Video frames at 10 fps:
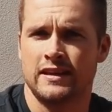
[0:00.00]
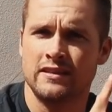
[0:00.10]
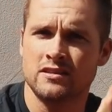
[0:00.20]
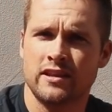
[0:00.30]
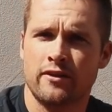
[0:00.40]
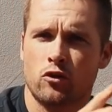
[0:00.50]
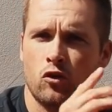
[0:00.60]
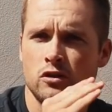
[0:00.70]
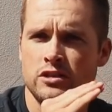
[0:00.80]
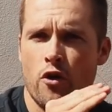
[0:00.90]
in the center
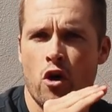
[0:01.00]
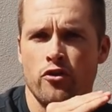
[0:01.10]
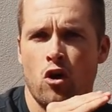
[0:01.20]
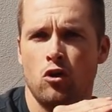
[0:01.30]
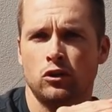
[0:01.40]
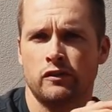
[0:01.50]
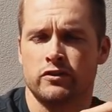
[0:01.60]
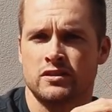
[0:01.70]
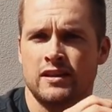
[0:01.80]
crosshair on the holdovers,